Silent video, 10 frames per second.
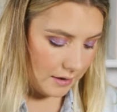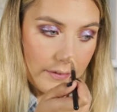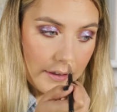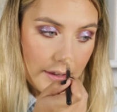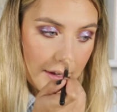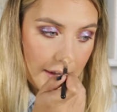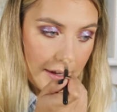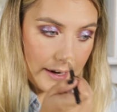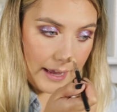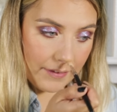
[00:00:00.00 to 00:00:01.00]
I feel like I
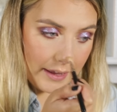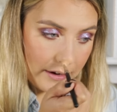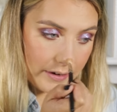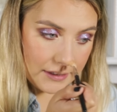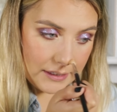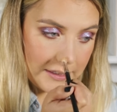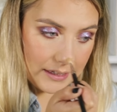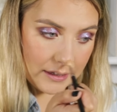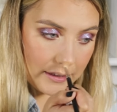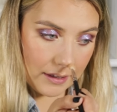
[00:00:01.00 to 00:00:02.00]
gotta have that Chrissy
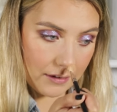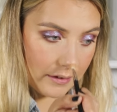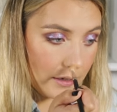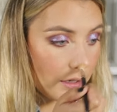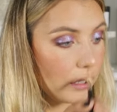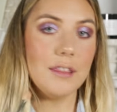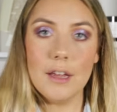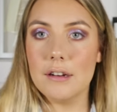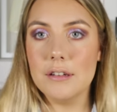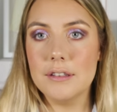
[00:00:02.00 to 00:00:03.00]
Teigen glow to get
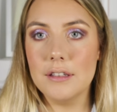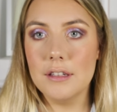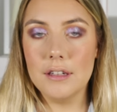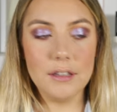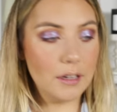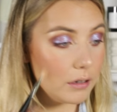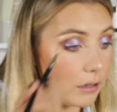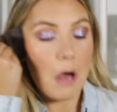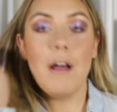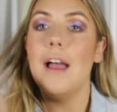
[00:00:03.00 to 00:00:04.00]
that Chrissy Teigen glow.
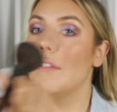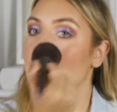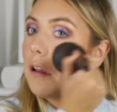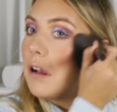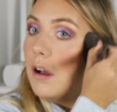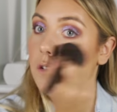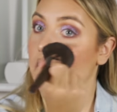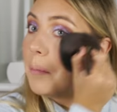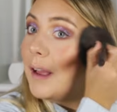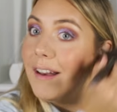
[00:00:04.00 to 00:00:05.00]
Oh, I have to
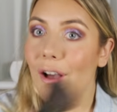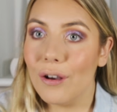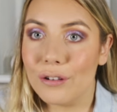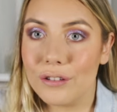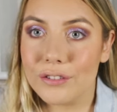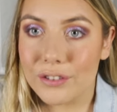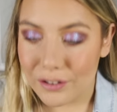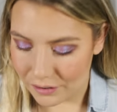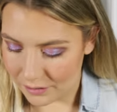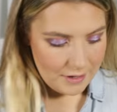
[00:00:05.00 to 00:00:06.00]
contour my nose.
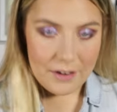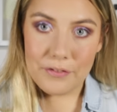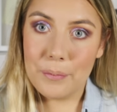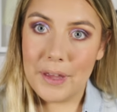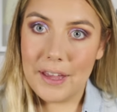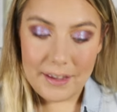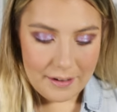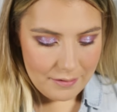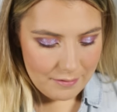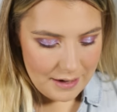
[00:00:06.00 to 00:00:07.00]
God
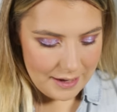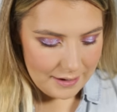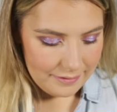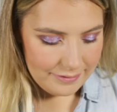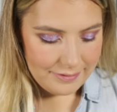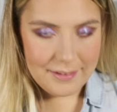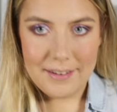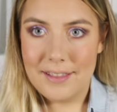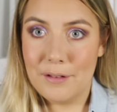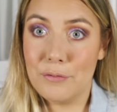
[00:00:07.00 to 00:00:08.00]
forbid, right?
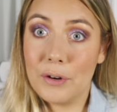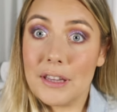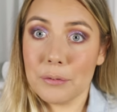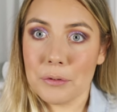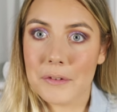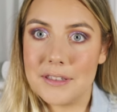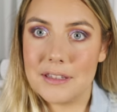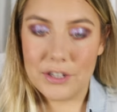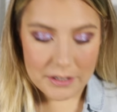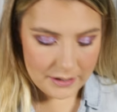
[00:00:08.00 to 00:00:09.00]
It would really ruin this
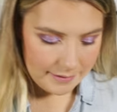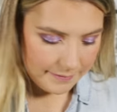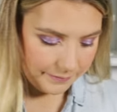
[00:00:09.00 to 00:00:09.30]
look.